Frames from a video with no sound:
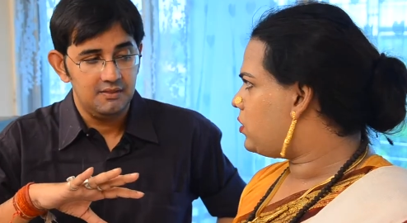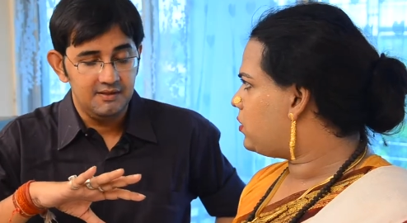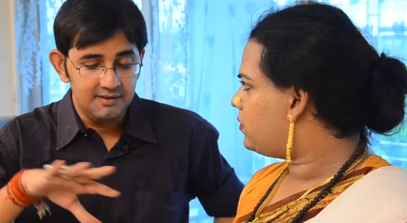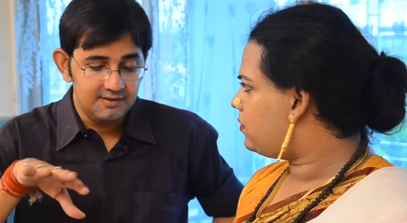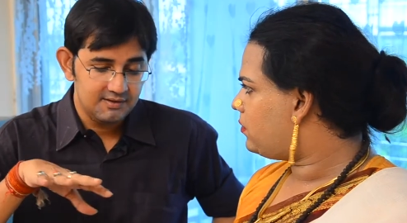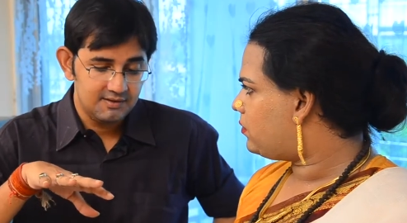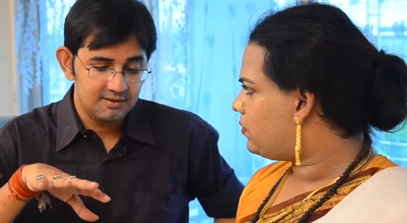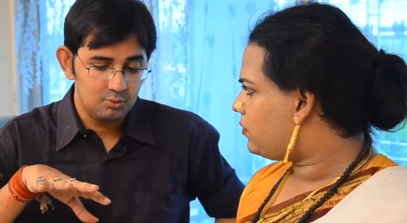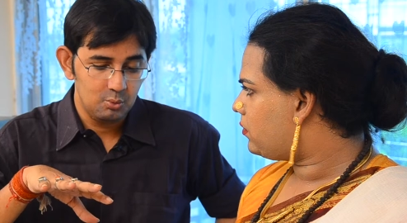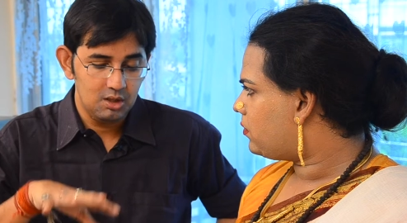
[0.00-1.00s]
Speaker 1: This
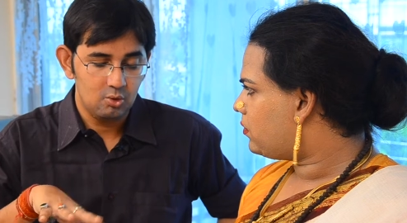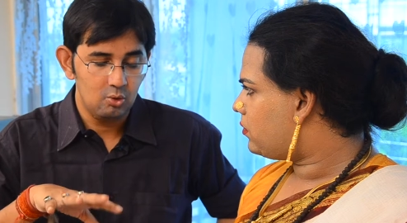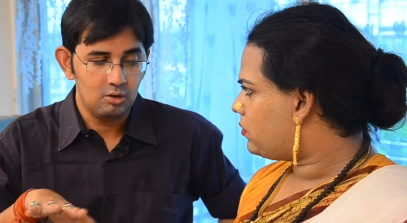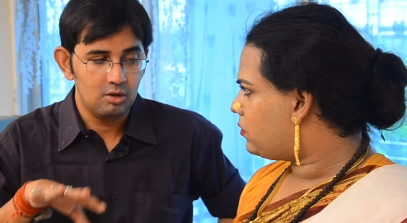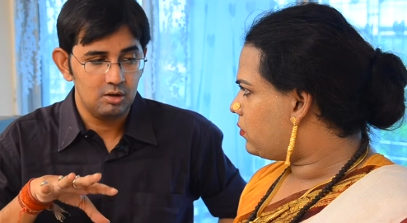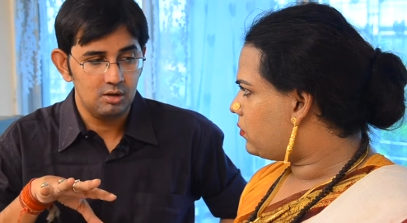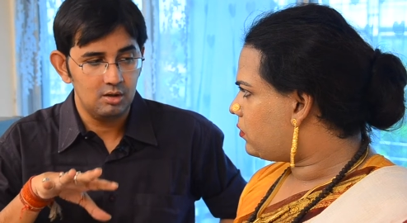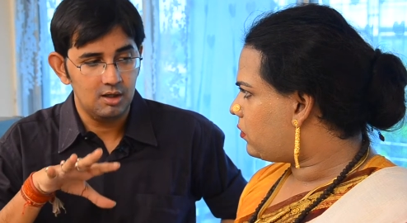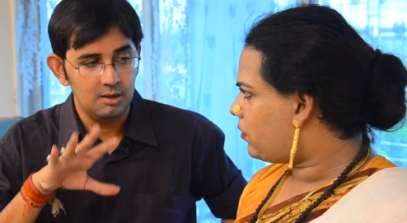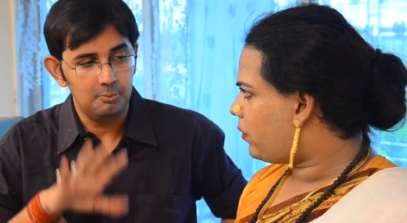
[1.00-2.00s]
will cook.
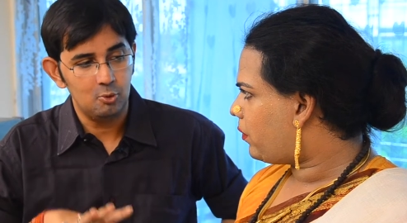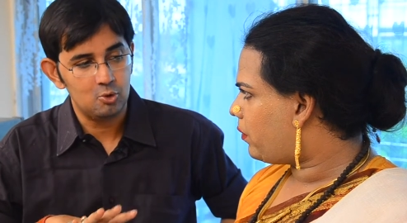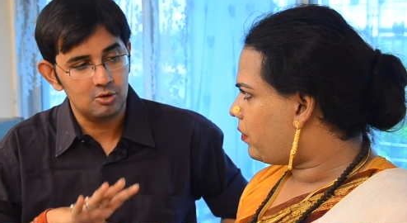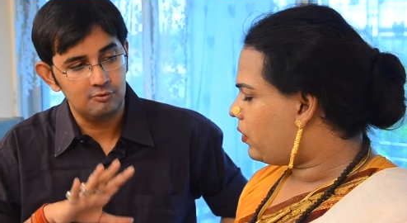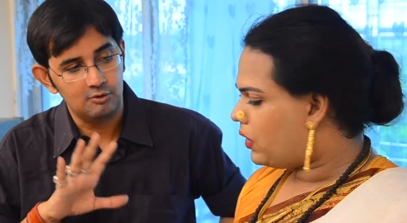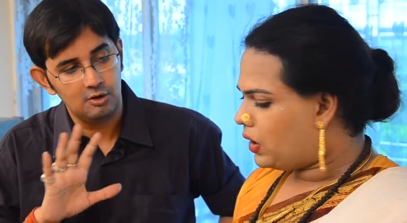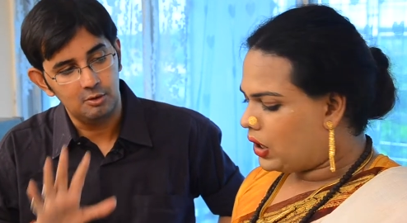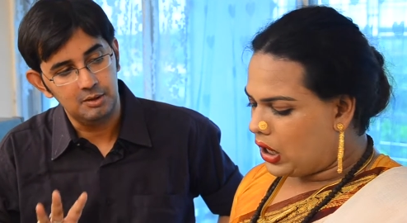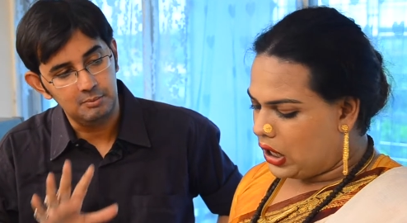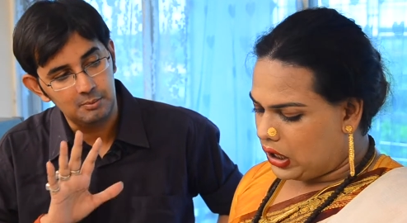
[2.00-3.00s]
A portion for how
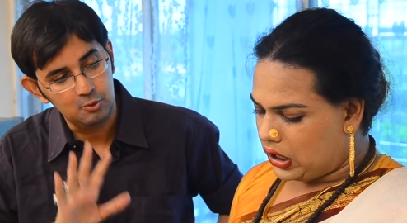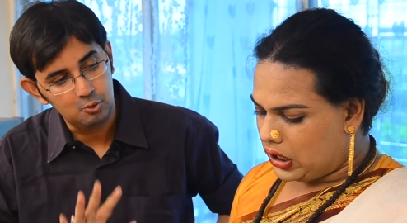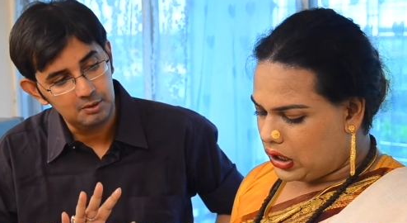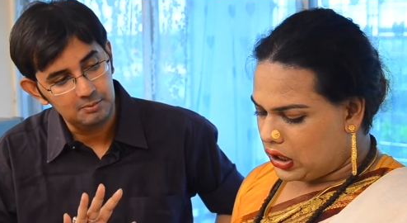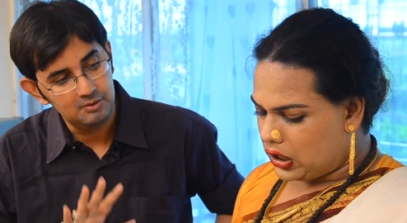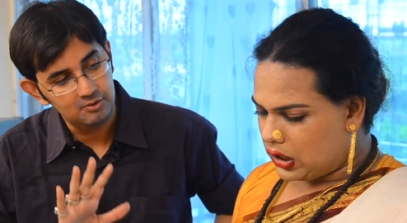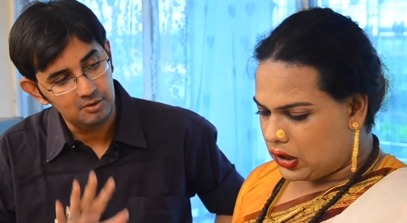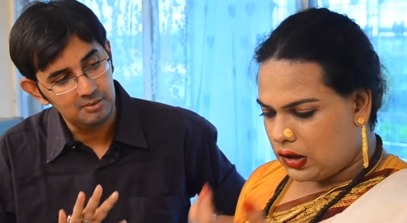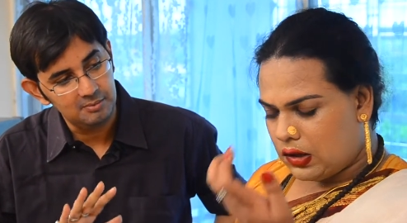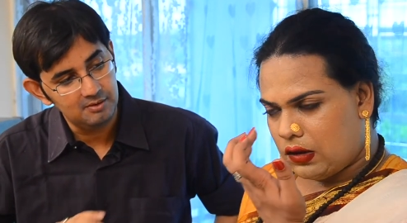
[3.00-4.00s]
many people? Two people, three
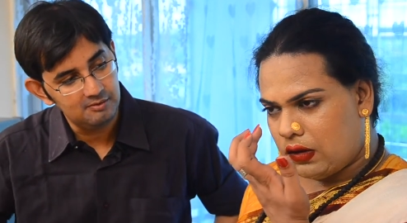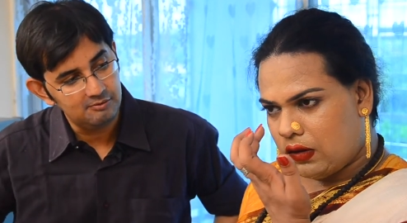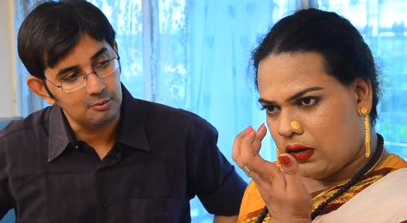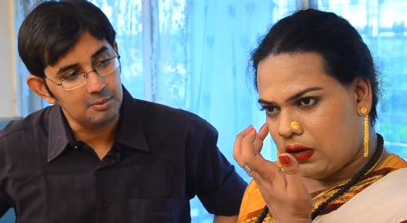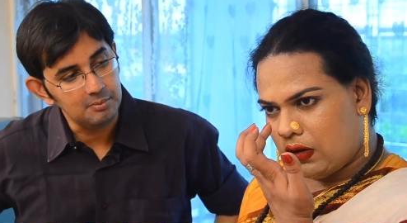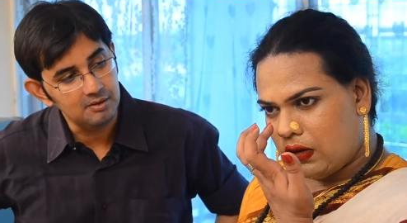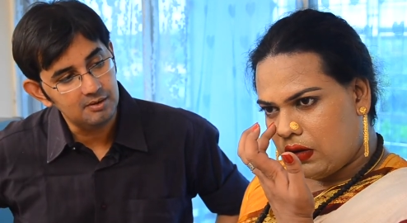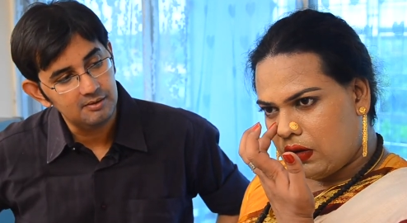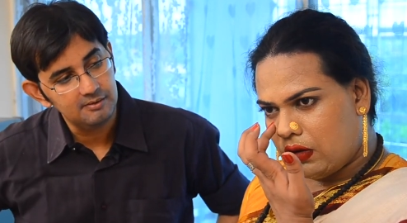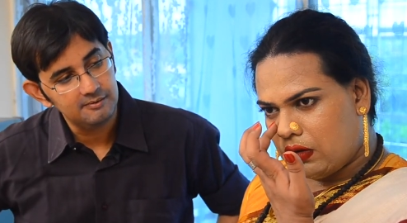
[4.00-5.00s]
people, four people?
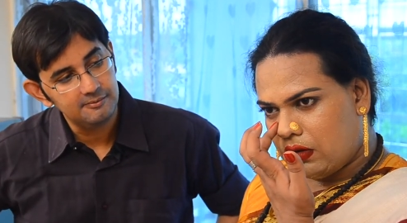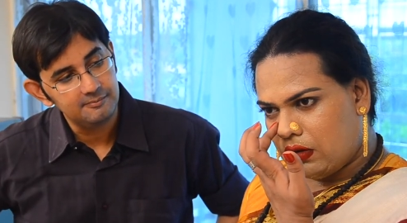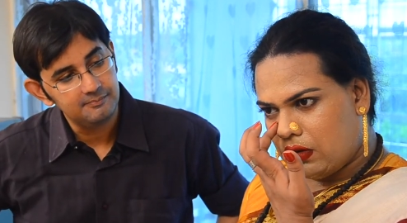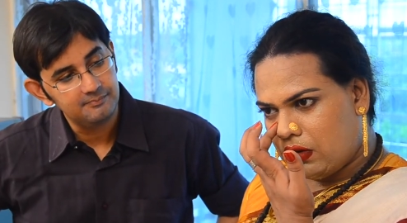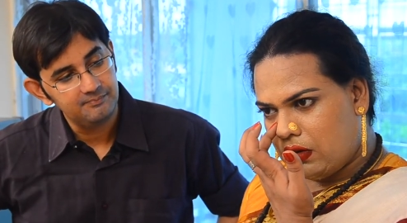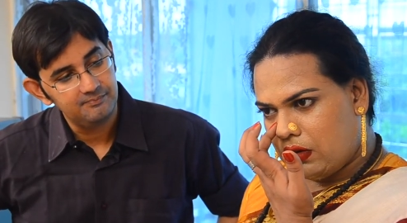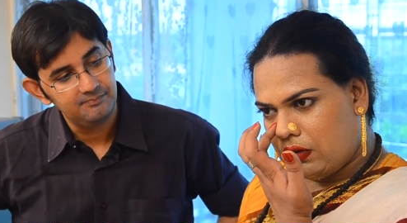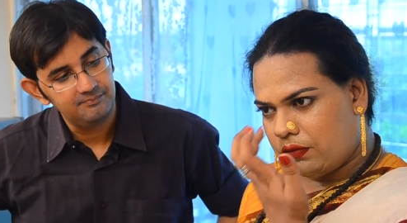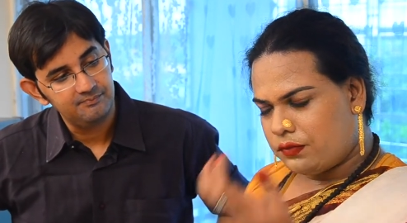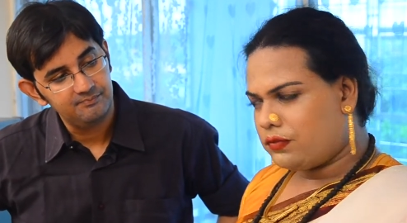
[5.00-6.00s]
Speaker 2: Um,
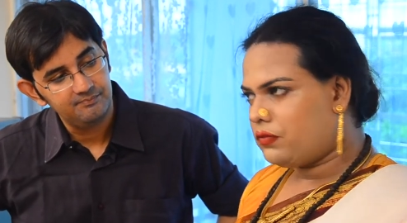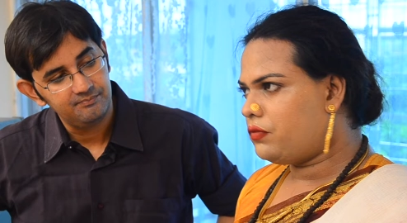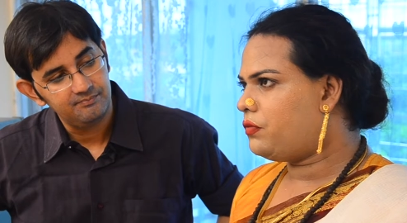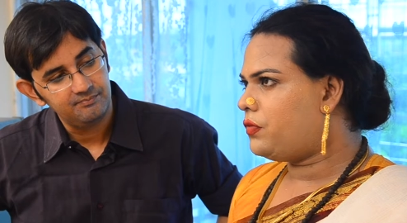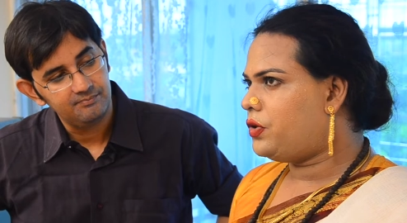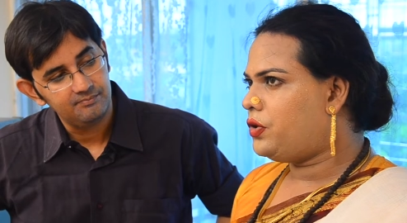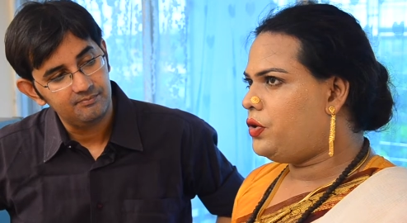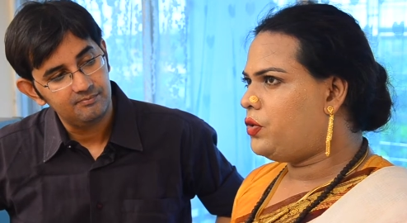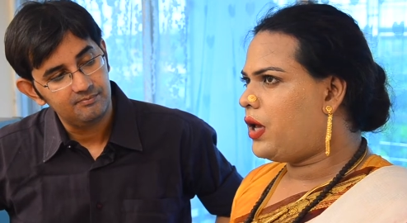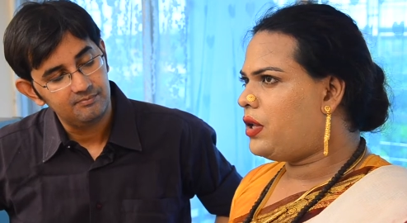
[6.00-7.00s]

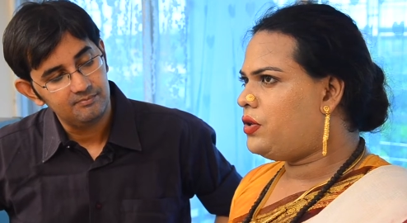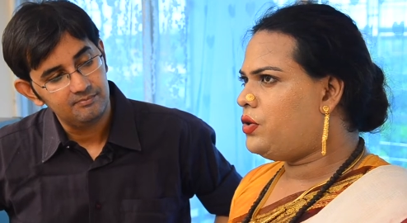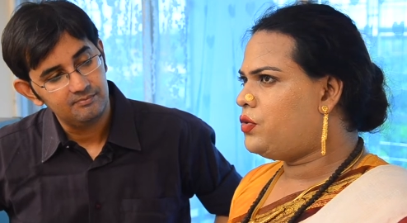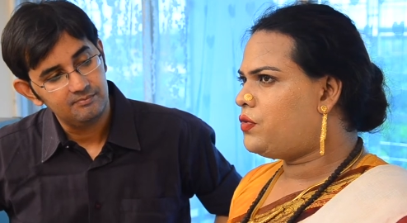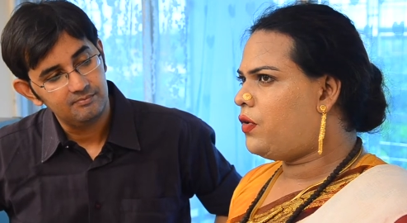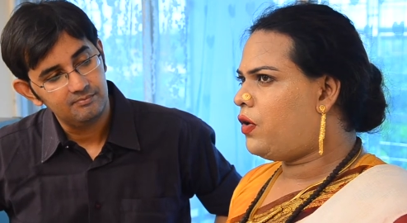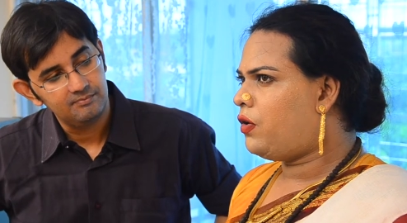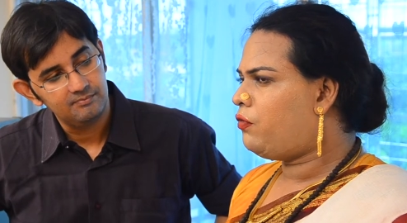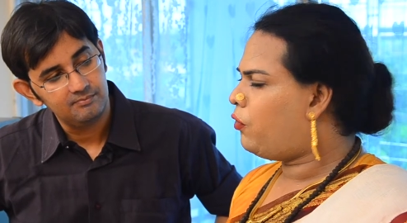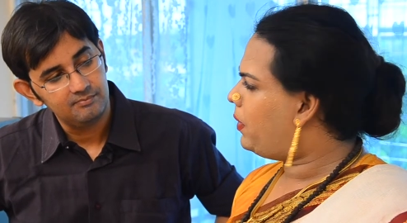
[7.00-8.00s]
you can use for
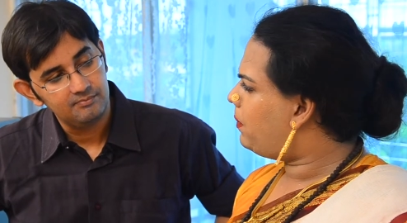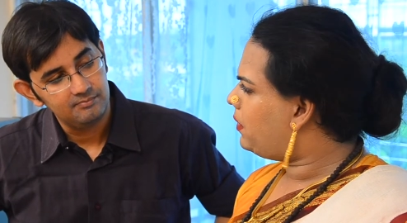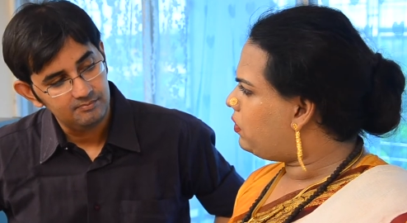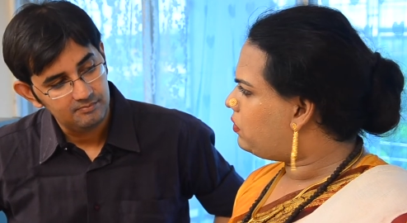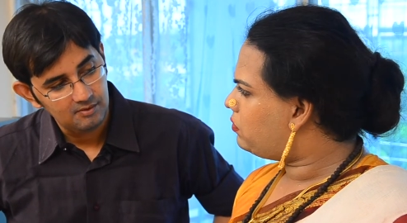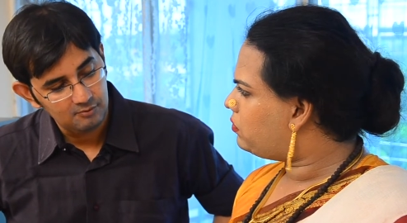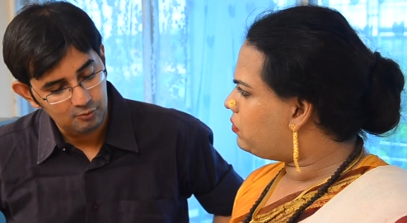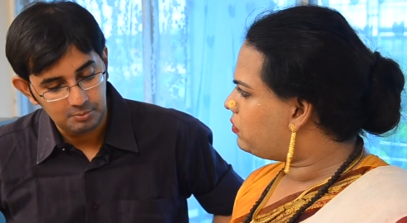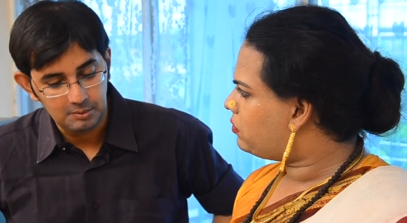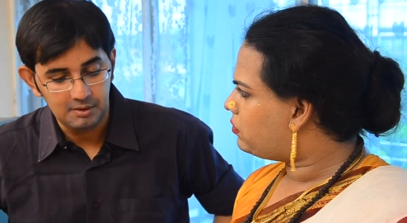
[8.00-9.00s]
four people.
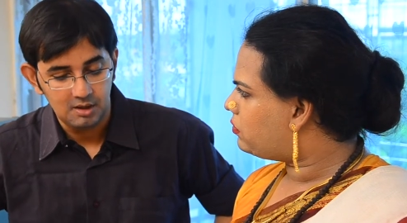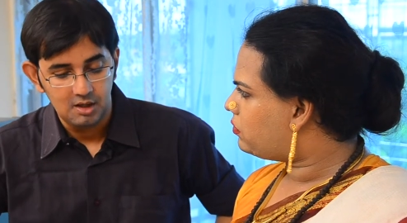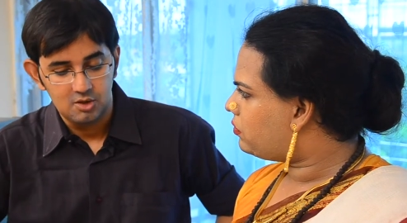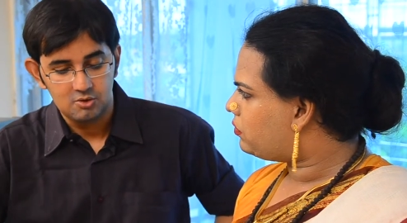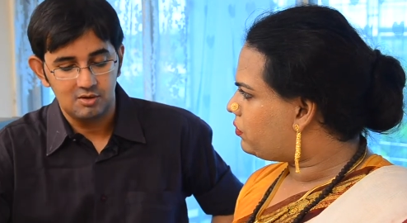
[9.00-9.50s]
Speaker 1: Four people. So